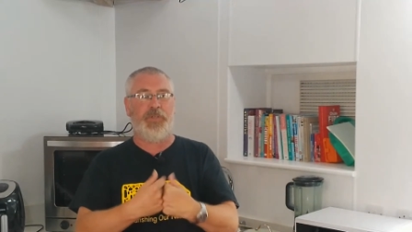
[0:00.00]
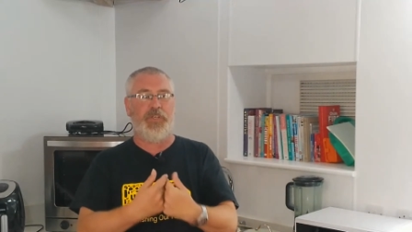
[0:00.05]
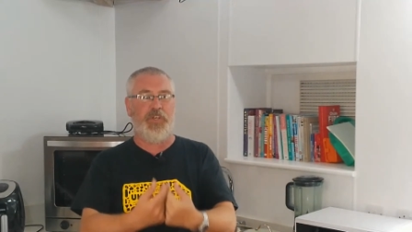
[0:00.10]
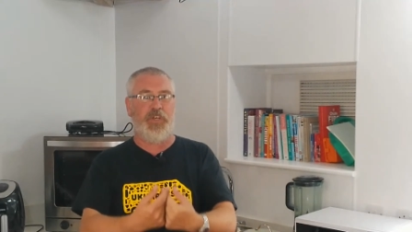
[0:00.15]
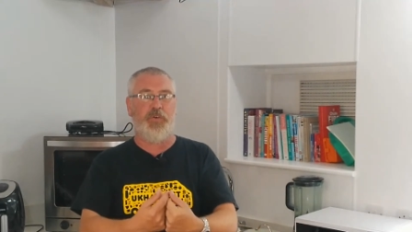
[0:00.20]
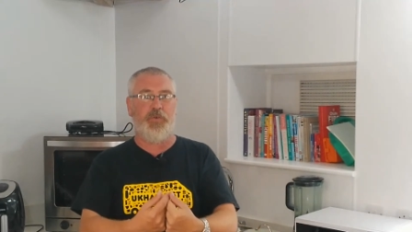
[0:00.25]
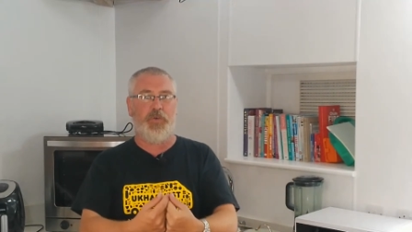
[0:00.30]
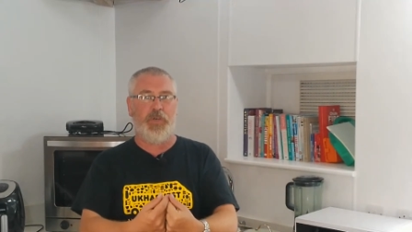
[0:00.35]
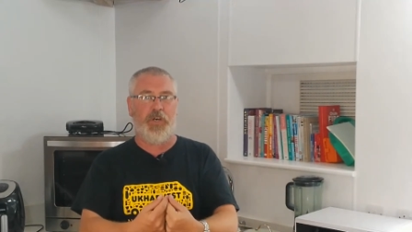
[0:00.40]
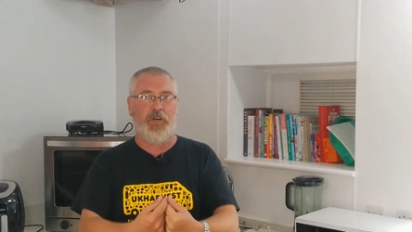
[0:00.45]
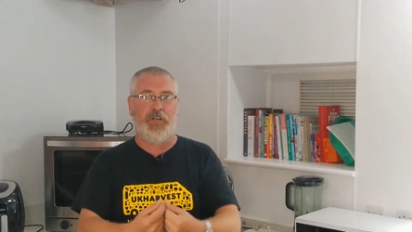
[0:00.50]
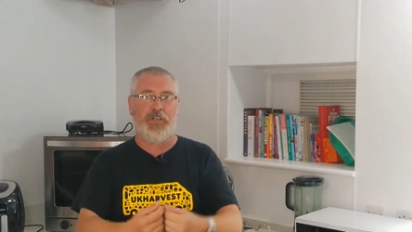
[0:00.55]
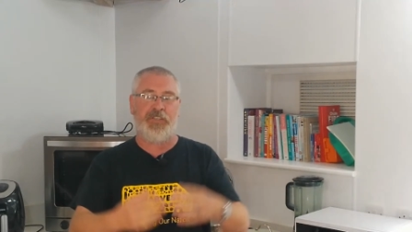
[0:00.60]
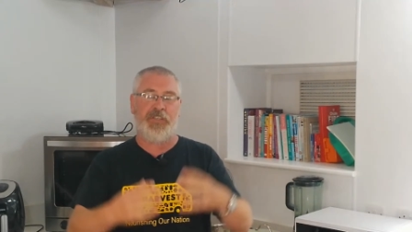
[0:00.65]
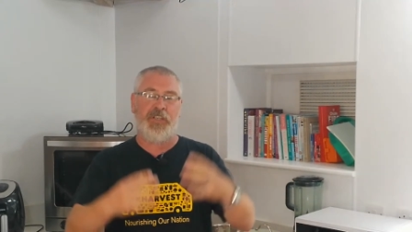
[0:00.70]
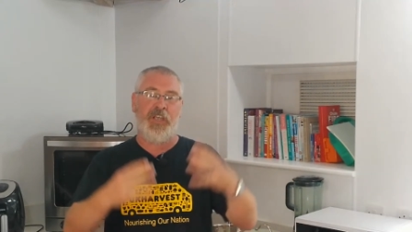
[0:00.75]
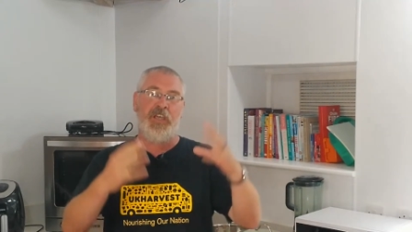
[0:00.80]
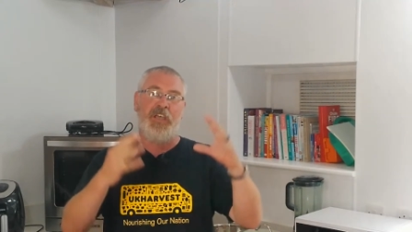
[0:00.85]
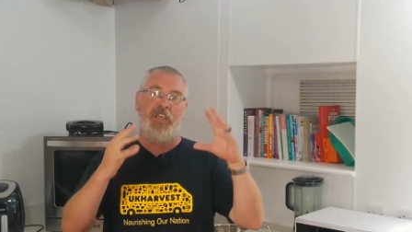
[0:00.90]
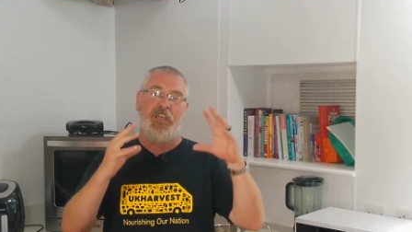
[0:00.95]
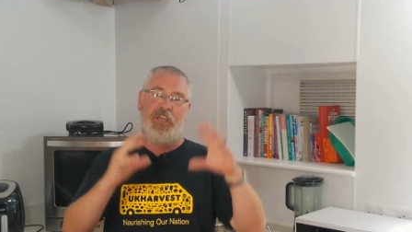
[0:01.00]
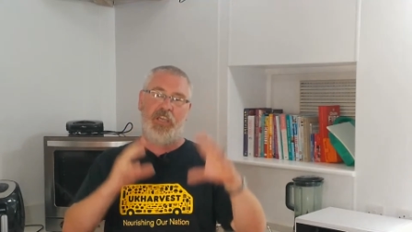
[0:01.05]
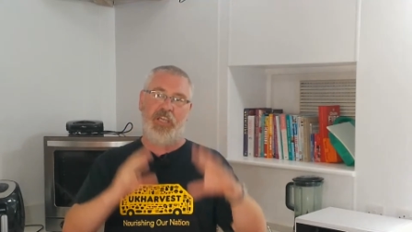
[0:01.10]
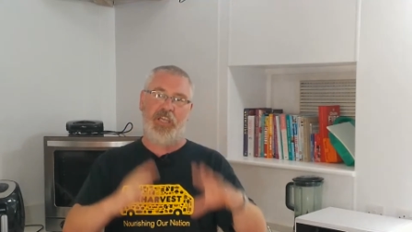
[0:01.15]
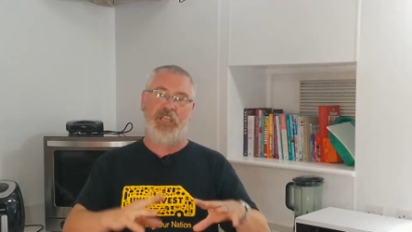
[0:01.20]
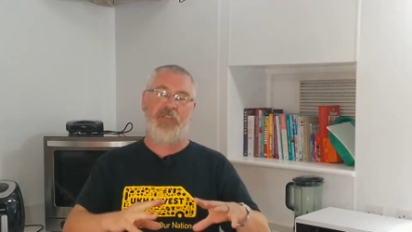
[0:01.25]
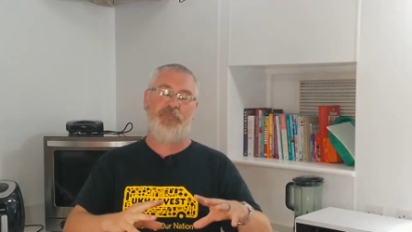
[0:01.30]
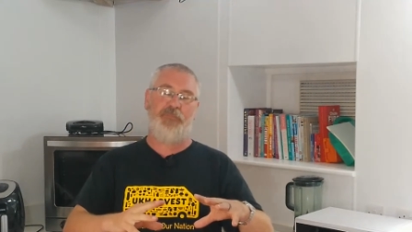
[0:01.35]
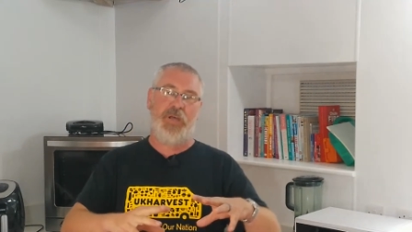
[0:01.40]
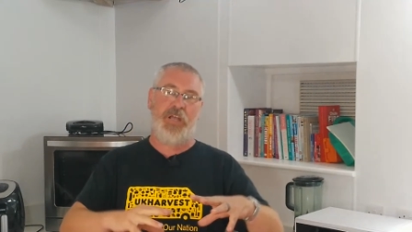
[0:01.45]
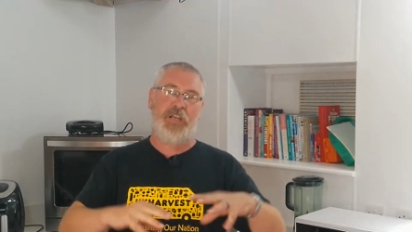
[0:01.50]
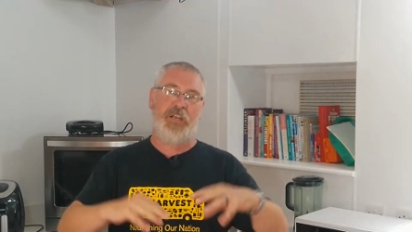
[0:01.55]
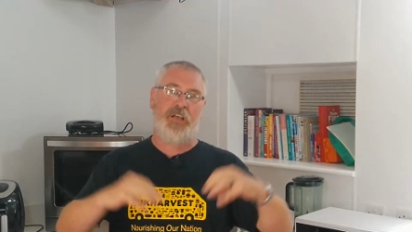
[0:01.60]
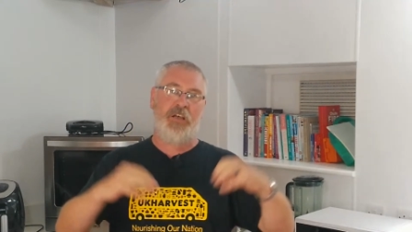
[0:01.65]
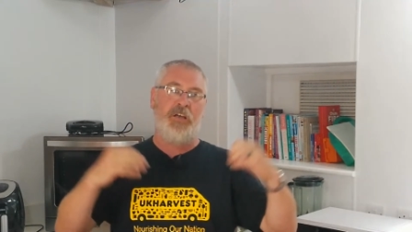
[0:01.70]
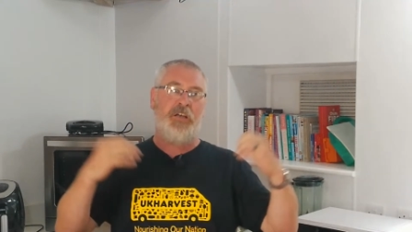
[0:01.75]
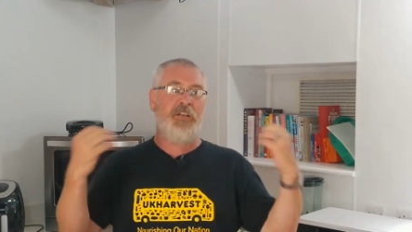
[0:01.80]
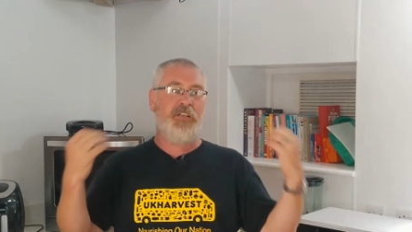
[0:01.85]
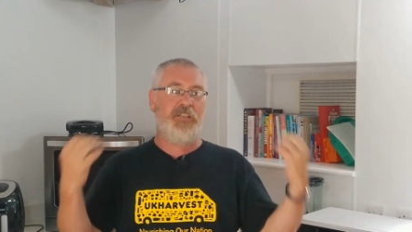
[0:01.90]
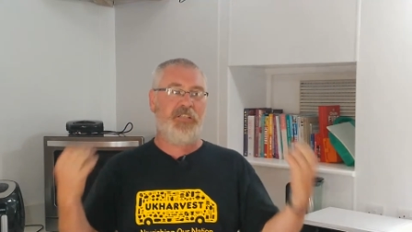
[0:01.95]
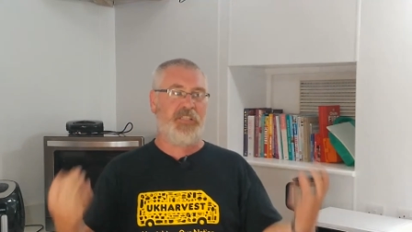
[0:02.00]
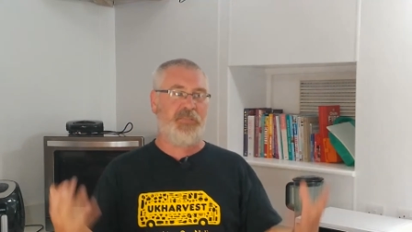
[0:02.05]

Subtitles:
you guys eat better,